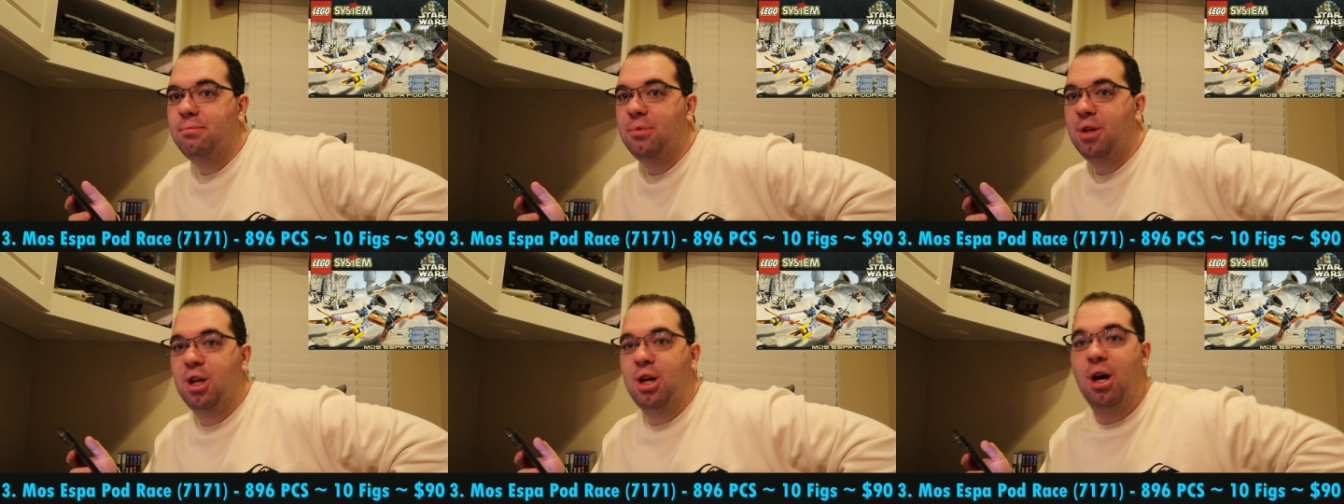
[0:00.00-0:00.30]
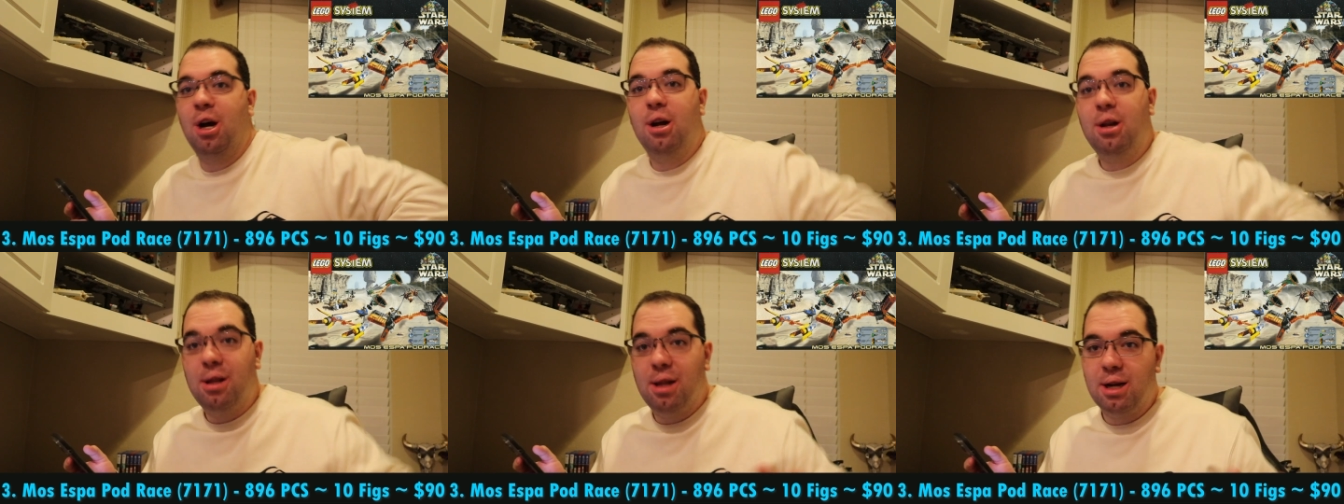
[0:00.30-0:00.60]

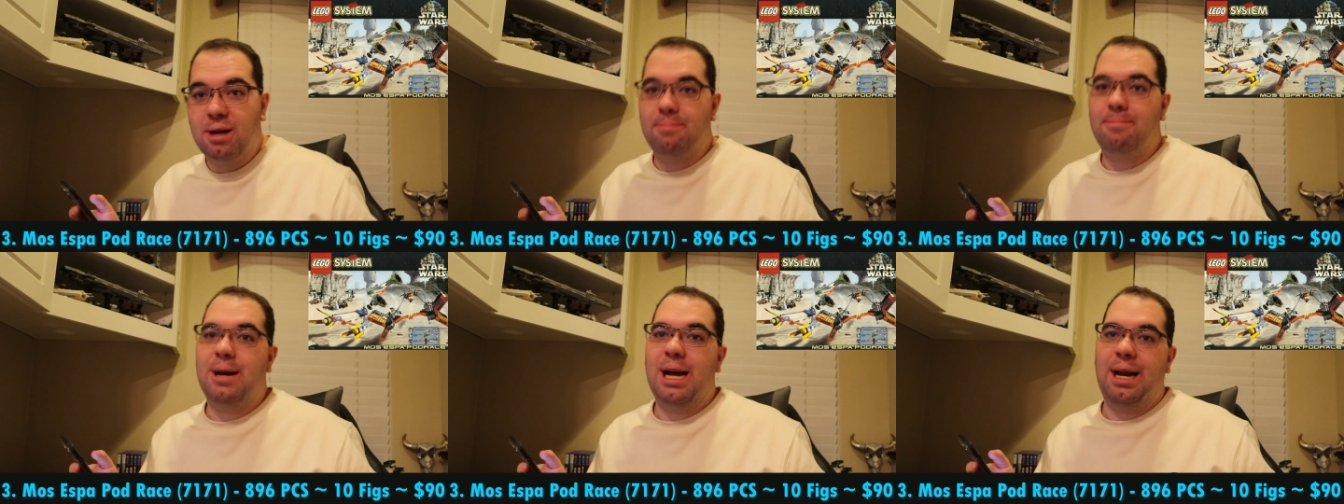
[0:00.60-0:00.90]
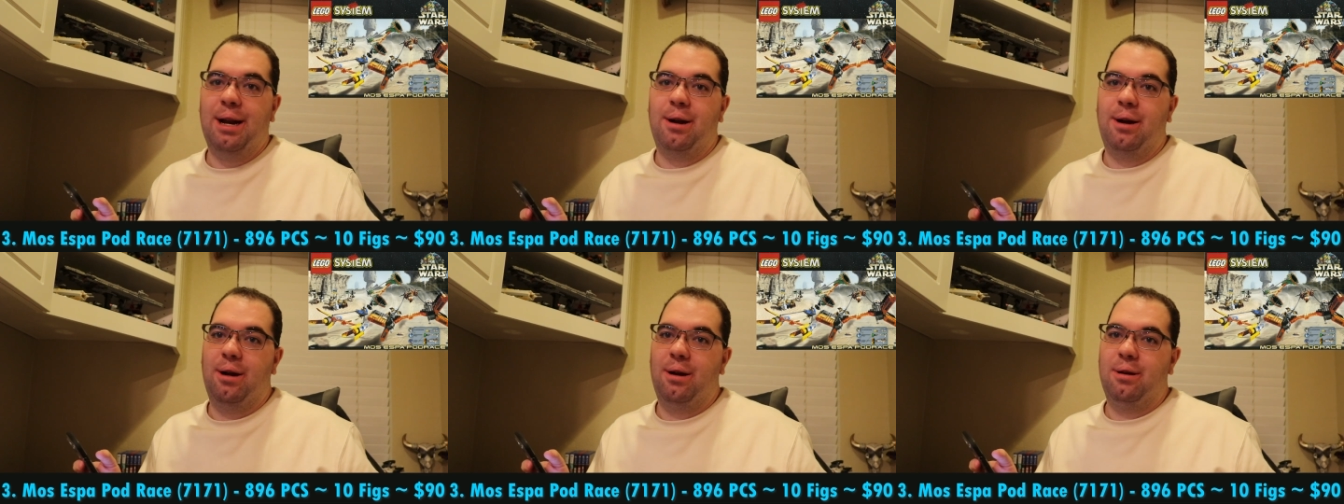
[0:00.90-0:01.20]
Could look
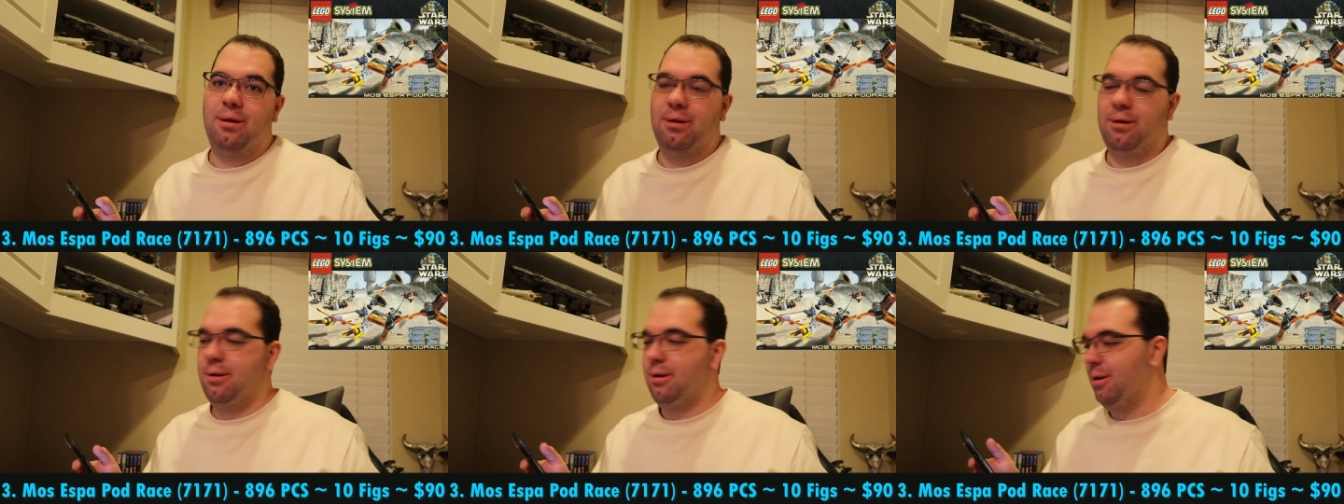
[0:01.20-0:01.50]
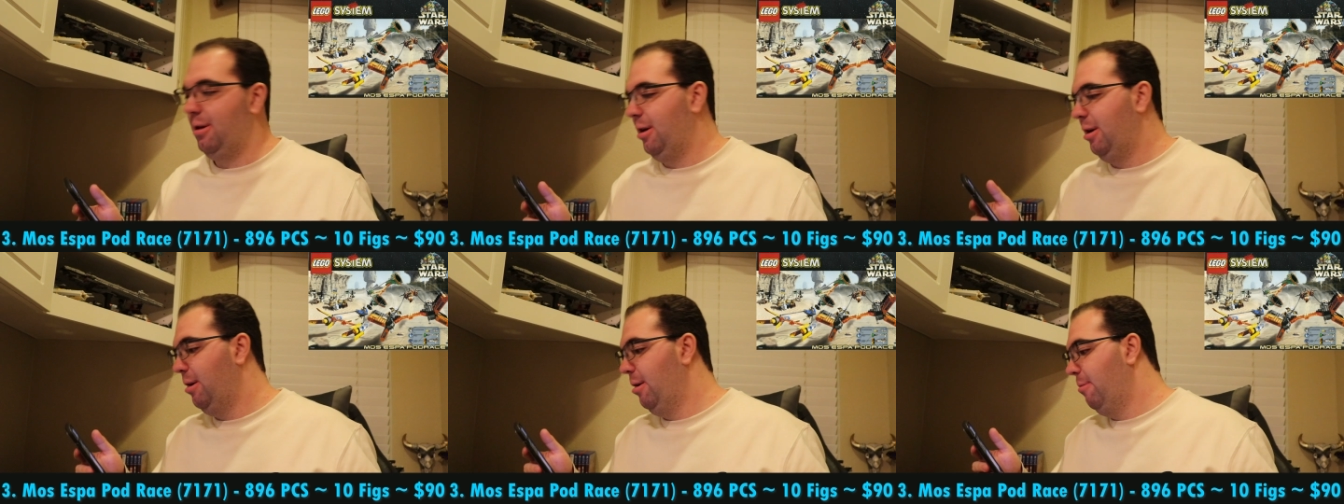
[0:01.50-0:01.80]
better,
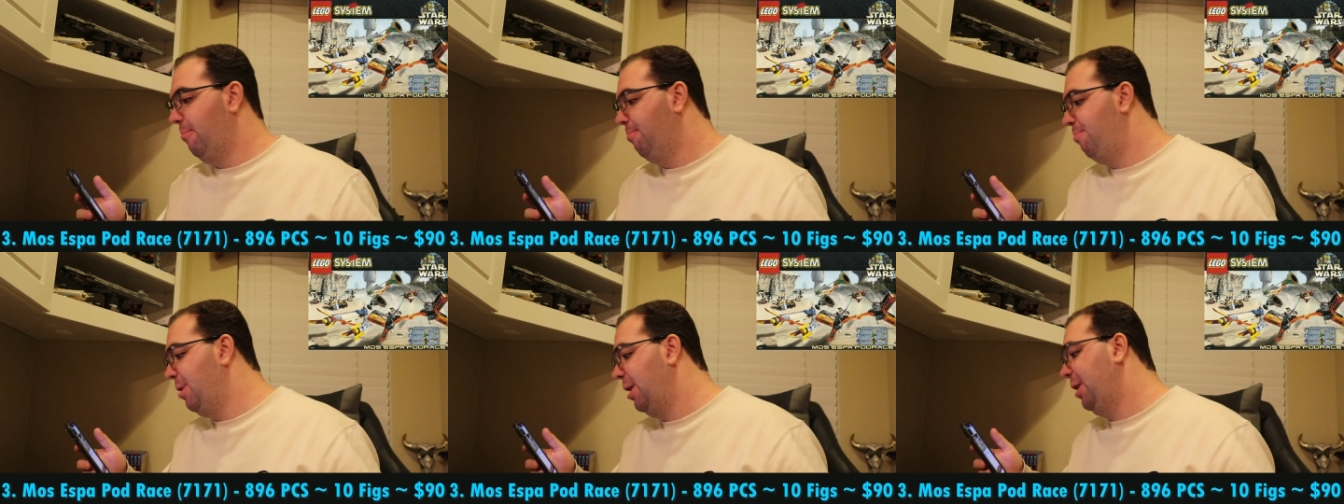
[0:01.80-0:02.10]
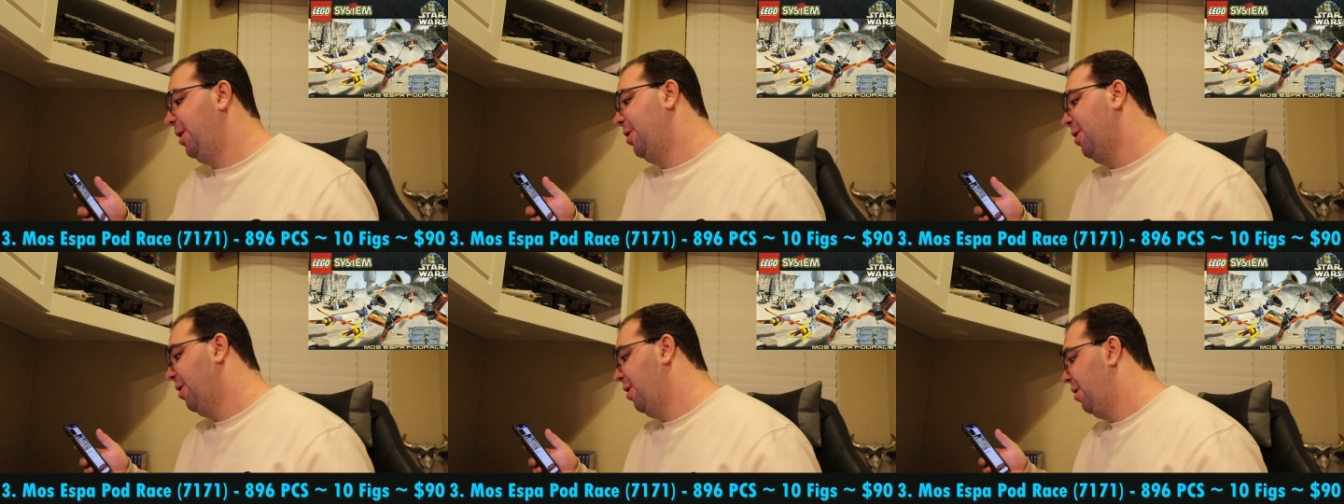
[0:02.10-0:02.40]

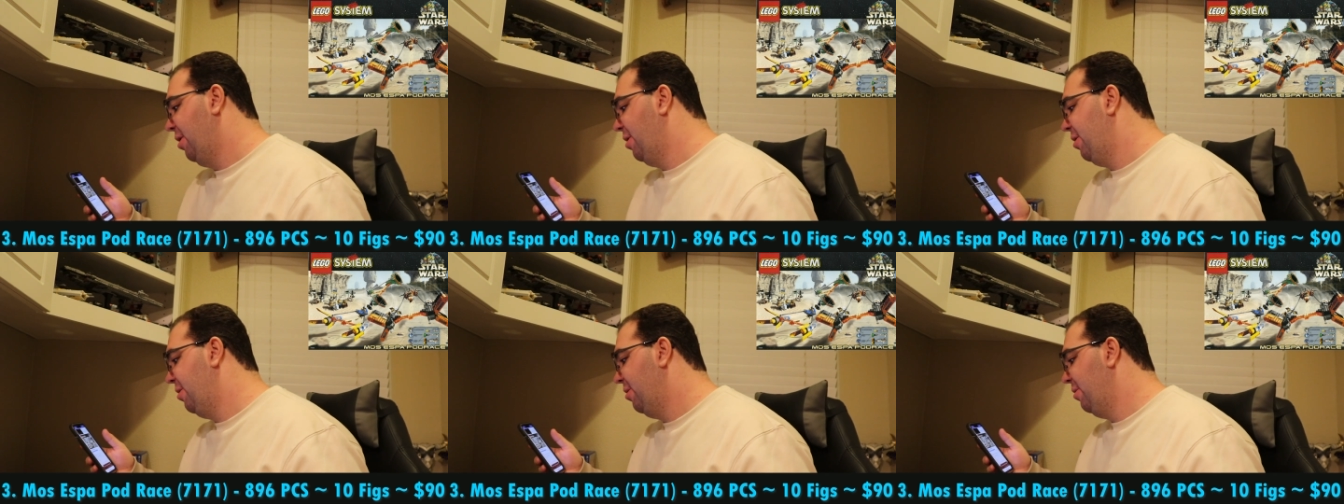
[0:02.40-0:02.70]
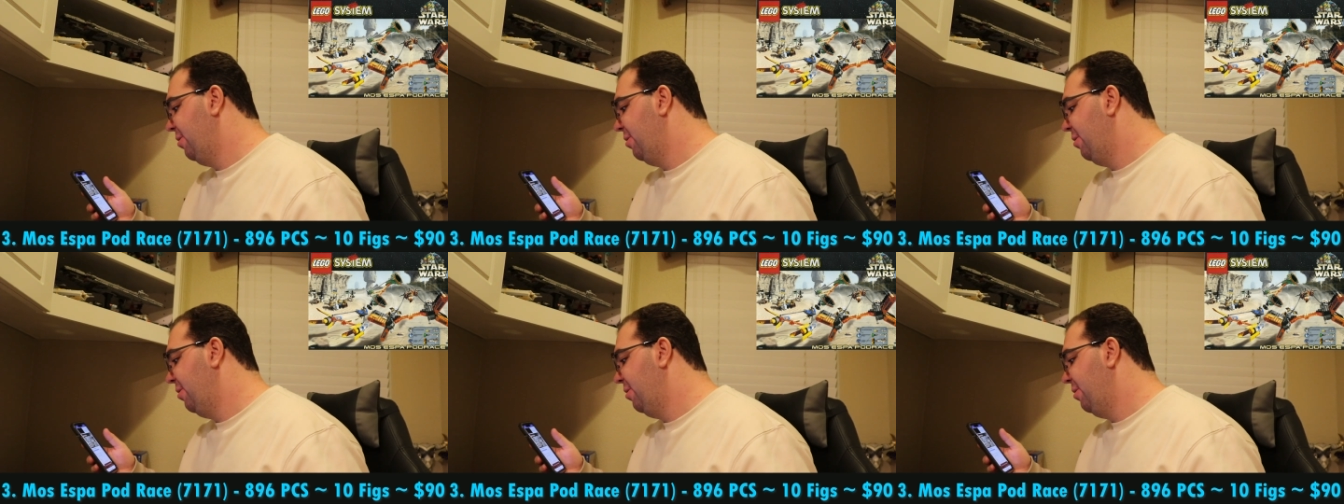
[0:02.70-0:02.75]
but good.